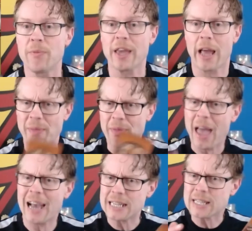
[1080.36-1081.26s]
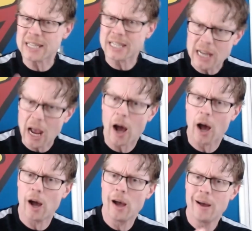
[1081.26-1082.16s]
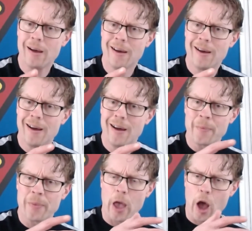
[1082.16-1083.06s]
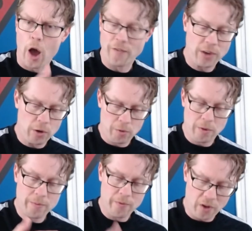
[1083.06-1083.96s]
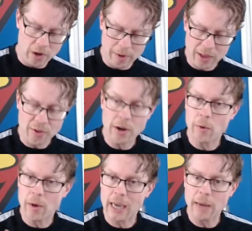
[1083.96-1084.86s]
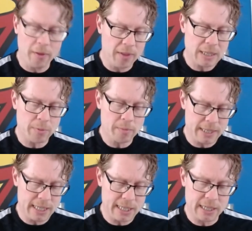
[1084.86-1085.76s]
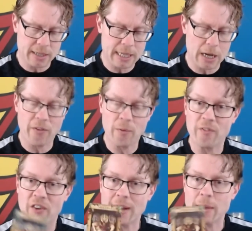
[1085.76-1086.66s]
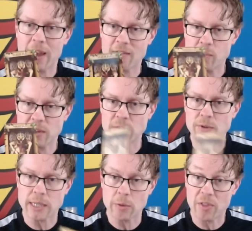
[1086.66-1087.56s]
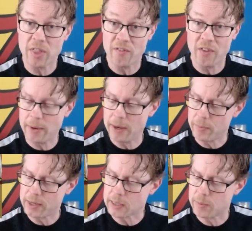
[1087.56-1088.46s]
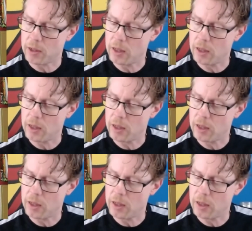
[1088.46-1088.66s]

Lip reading: and that is the start of you following through and keeping these promises to yourself. And finally, we have Medusa with the feminine principle.